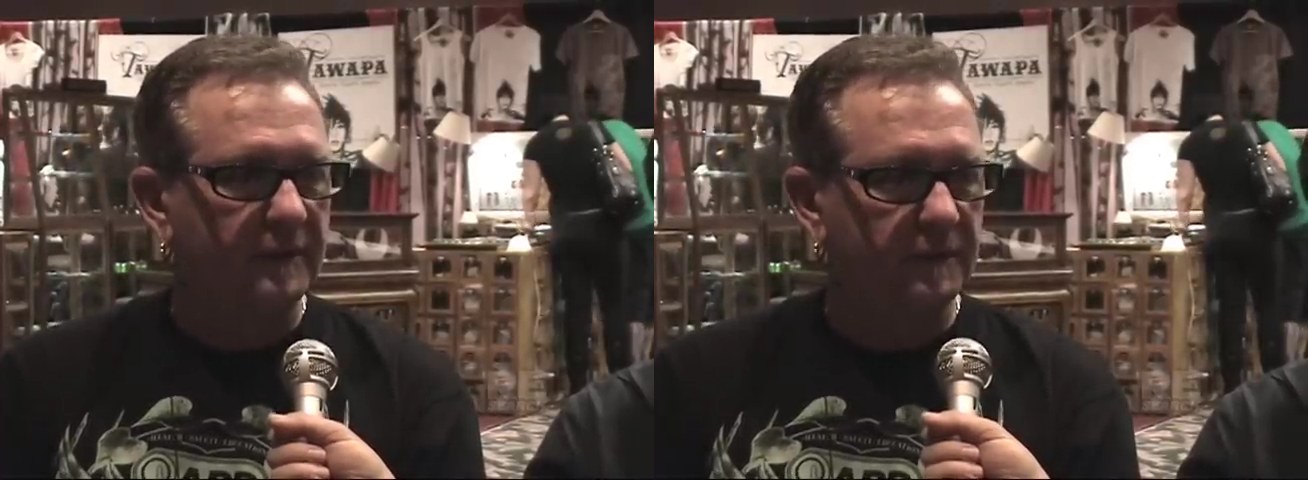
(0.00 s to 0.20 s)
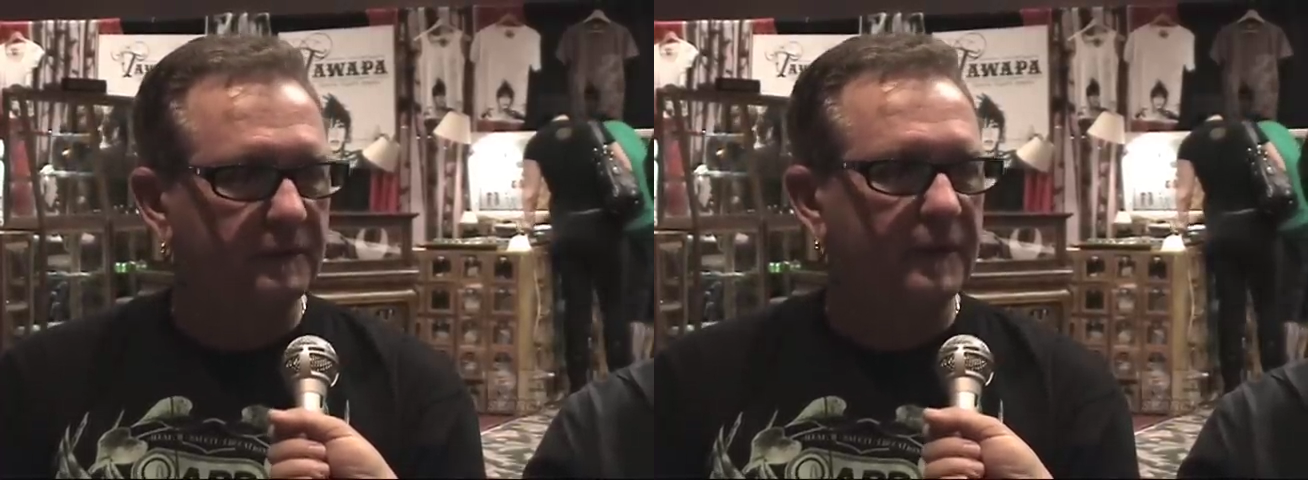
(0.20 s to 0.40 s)

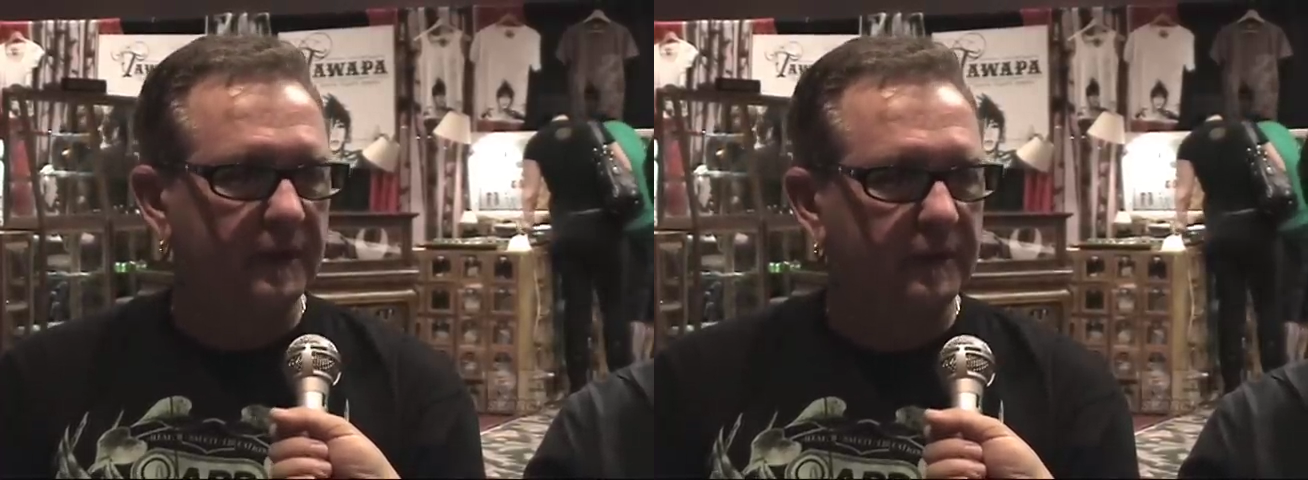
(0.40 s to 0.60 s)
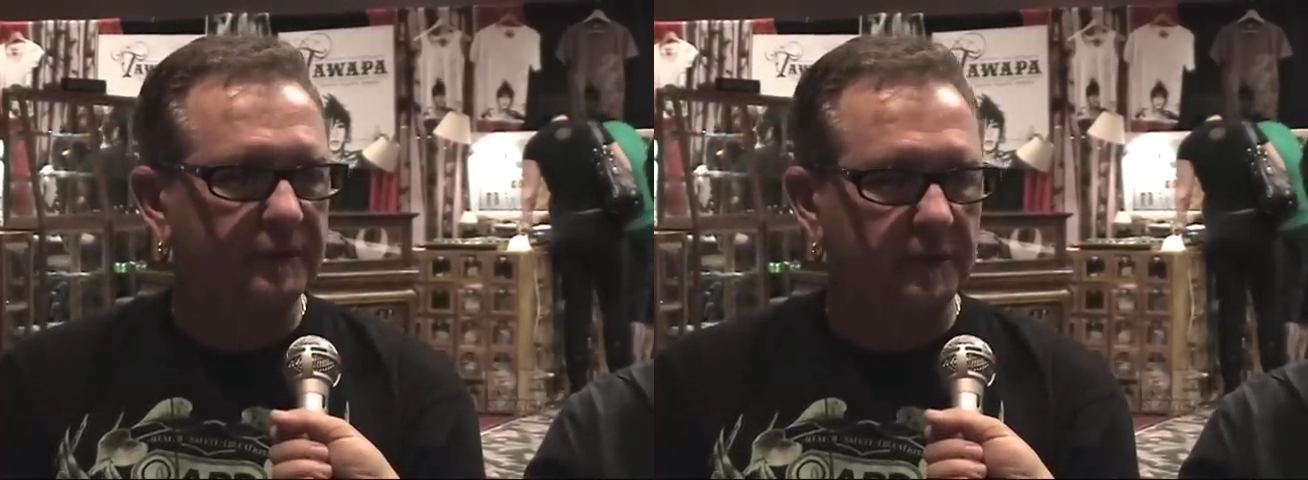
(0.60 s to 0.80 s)

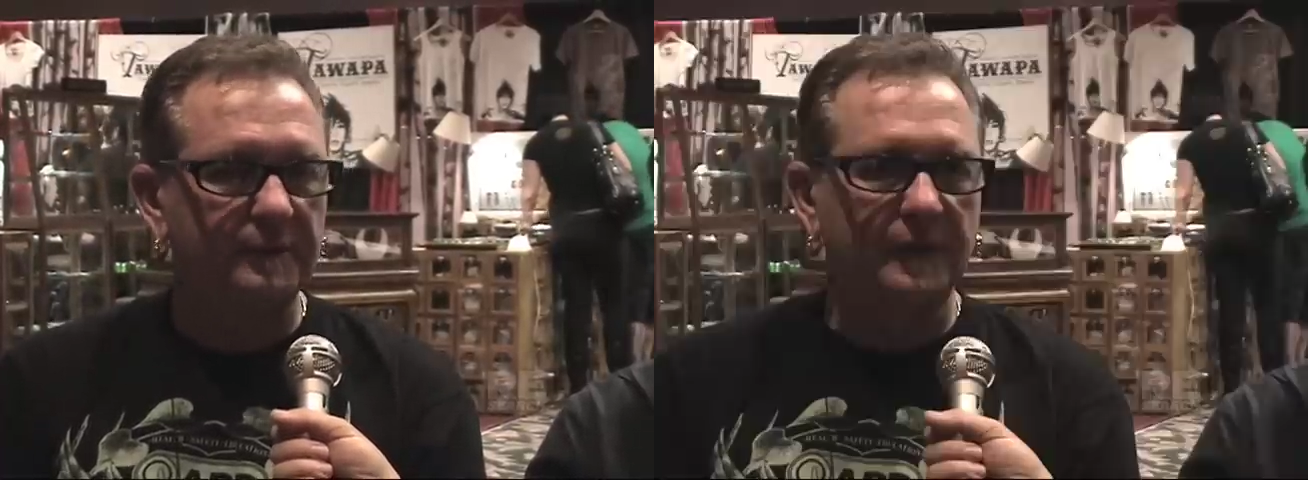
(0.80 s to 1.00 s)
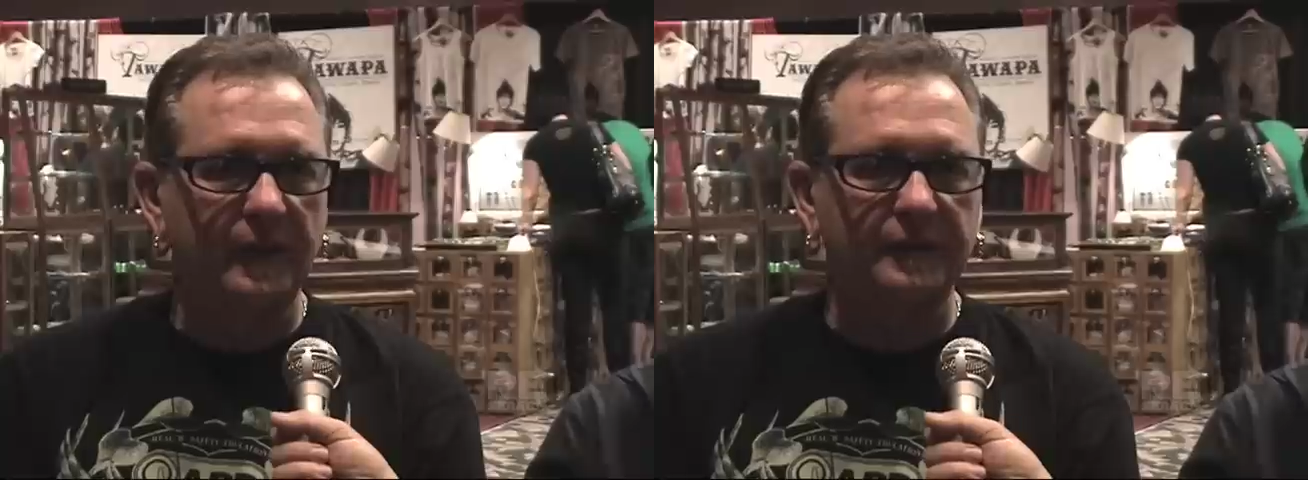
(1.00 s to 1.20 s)
really
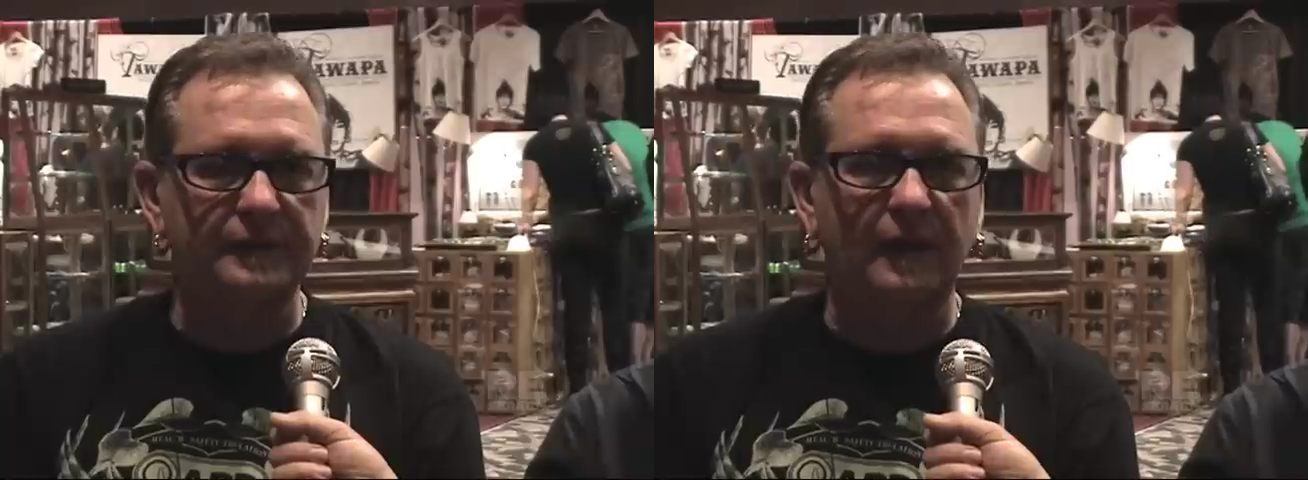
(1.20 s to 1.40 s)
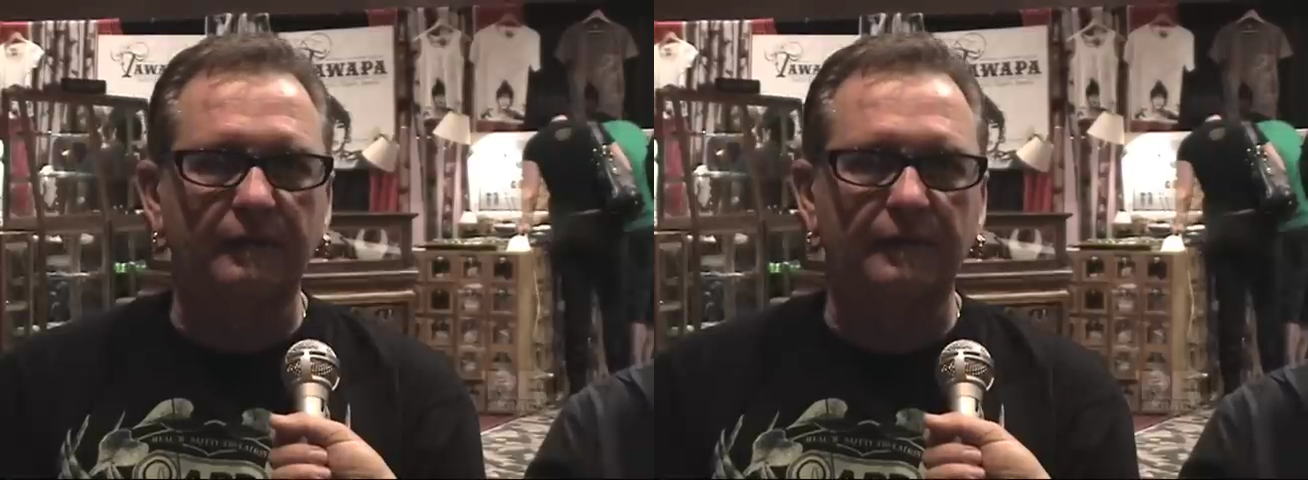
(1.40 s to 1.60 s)
super nice stuff